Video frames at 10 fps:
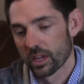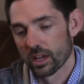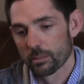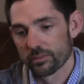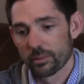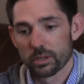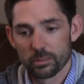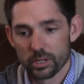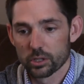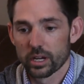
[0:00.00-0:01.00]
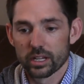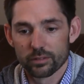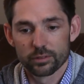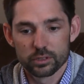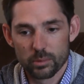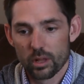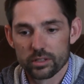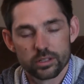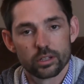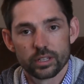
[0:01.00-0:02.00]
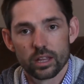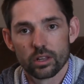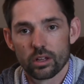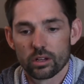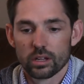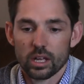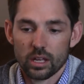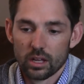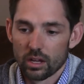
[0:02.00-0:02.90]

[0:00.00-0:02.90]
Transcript: If I'm going to be cranking for smallies all day long,